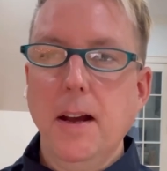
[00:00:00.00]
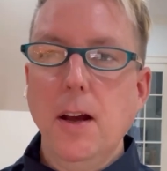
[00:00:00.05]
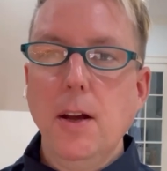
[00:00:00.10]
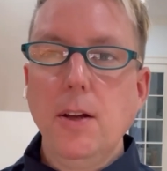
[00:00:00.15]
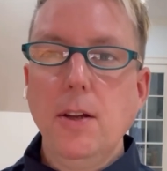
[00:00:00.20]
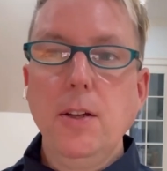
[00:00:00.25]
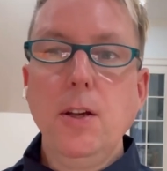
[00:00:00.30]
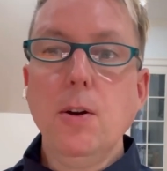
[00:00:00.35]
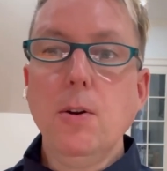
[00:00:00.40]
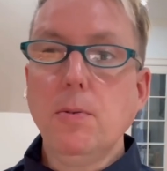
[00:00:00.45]

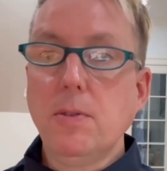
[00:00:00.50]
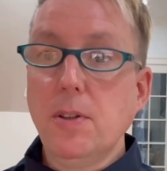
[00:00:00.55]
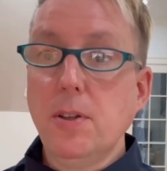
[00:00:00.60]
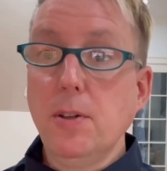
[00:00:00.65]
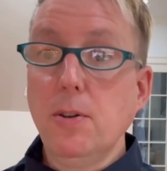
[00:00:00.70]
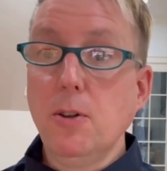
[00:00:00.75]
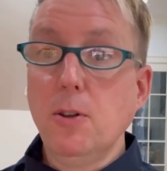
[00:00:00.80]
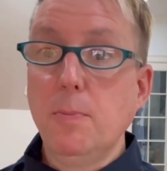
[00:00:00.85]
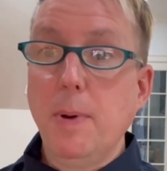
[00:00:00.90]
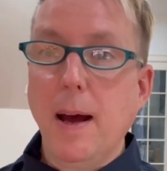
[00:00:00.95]

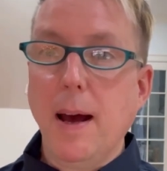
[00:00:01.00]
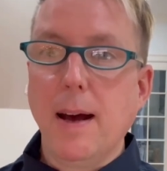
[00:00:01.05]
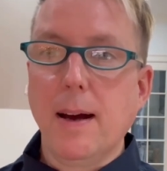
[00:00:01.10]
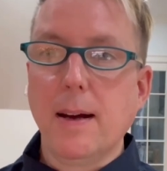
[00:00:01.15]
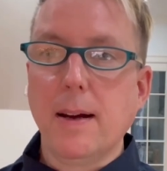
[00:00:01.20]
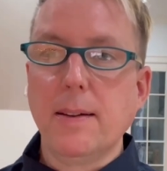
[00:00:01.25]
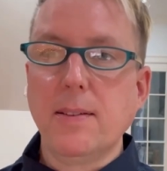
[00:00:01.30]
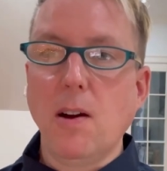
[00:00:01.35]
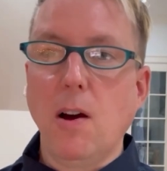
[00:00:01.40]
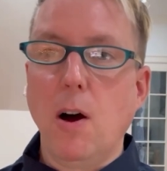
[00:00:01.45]
YouTube
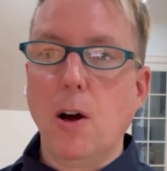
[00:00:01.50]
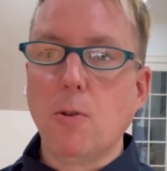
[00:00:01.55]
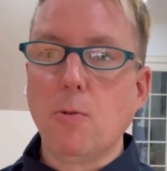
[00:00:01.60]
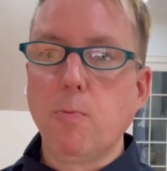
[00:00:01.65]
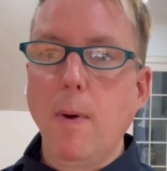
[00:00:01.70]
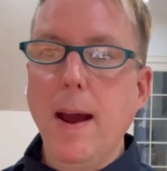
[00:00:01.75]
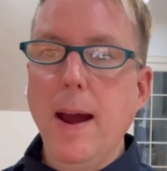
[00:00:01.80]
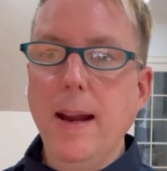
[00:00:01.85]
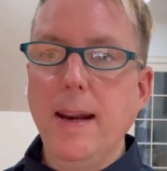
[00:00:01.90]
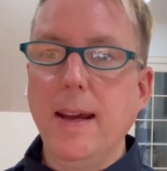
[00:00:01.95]
has
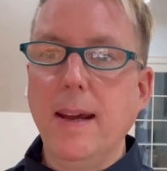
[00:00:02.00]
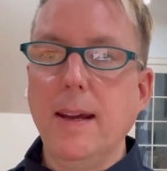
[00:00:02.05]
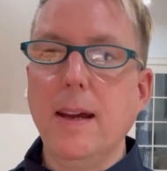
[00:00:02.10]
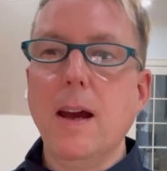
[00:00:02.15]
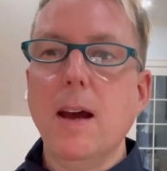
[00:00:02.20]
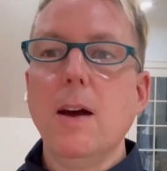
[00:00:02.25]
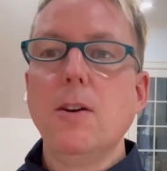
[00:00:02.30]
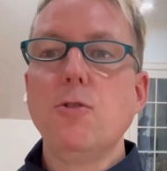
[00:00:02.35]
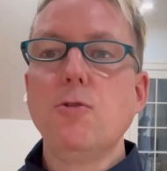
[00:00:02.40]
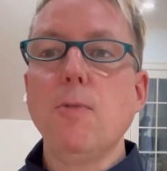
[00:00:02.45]
already
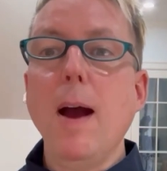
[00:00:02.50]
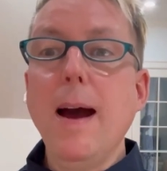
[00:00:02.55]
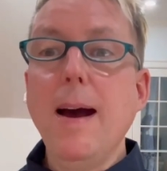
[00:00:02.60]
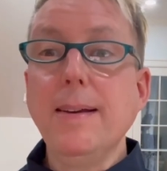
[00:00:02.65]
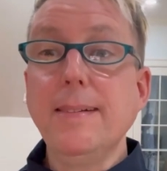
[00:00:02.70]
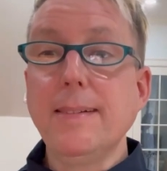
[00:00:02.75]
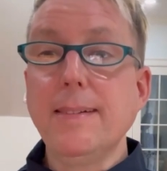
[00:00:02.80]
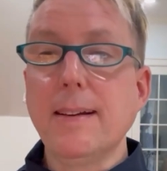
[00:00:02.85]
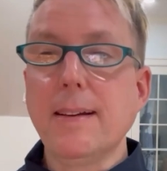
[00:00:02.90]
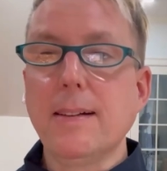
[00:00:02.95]

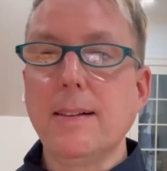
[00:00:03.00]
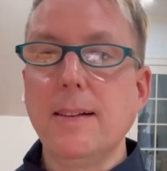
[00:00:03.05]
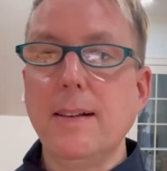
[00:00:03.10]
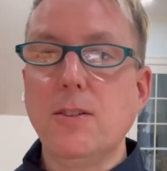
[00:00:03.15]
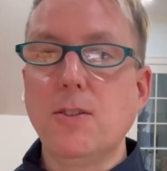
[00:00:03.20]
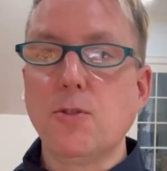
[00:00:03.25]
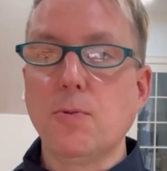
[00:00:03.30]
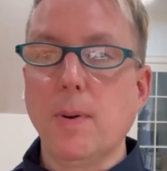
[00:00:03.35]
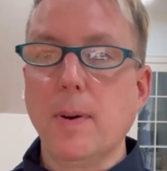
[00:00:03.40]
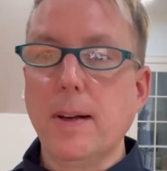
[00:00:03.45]
drastically
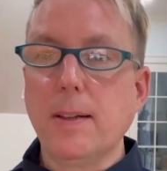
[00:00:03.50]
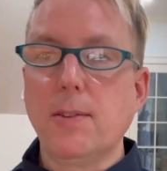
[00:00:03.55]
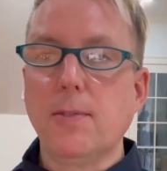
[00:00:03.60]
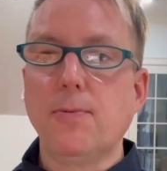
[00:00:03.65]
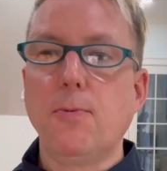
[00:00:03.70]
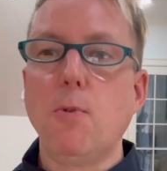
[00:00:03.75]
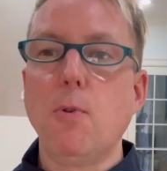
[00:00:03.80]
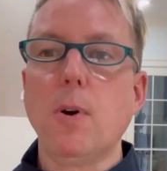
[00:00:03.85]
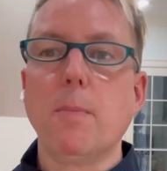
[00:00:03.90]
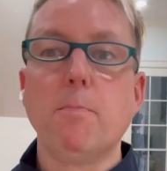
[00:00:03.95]

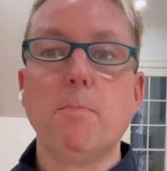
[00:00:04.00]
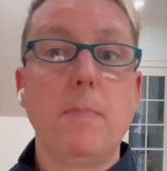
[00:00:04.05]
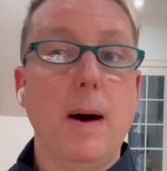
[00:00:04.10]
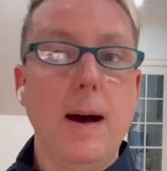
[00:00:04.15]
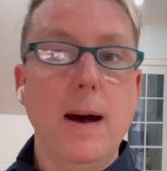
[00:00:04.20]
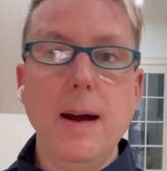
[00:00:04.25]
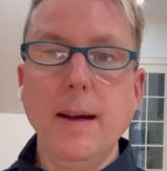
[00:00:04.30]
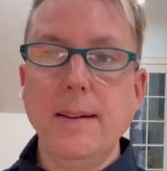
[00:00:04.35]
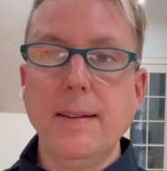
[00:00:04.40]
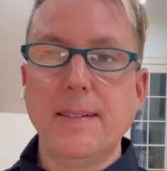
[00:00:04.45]
transformed
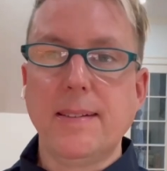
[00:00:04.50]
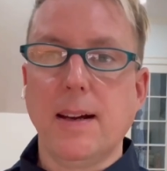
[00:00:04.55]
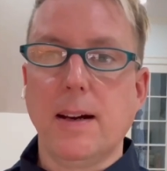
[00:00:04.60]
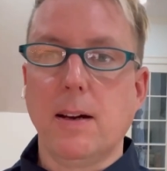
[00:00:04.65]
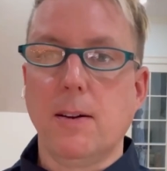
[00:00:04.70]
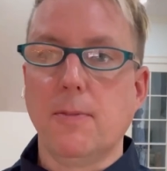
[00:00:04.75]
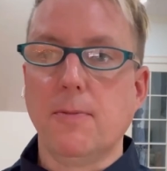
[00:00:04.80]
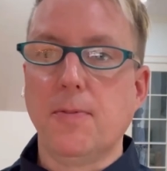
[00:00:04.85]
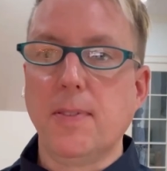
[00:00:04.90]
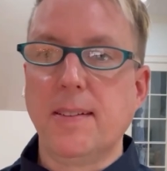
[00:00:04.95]
my
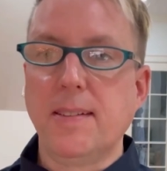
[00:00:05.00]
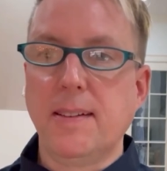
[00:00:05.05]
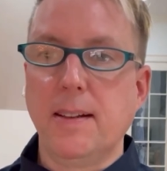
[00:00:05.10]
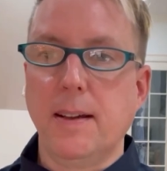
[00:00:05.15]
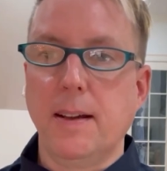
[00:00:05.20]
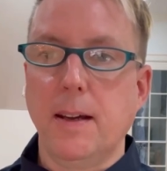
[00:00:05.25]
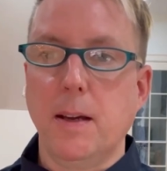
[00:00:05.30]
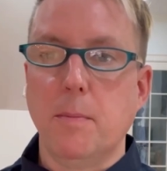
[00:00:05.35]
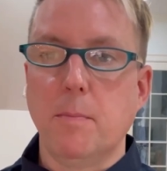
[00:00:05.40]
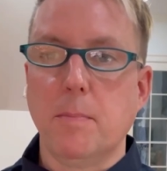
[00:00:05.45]
self
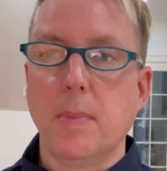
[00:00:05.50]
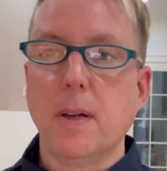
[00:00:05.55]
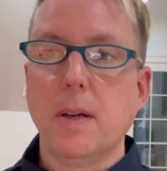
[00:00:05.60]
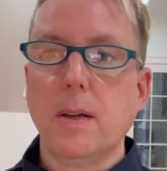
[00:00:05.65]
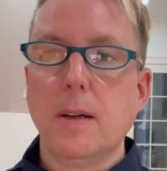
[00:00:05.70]
esteem,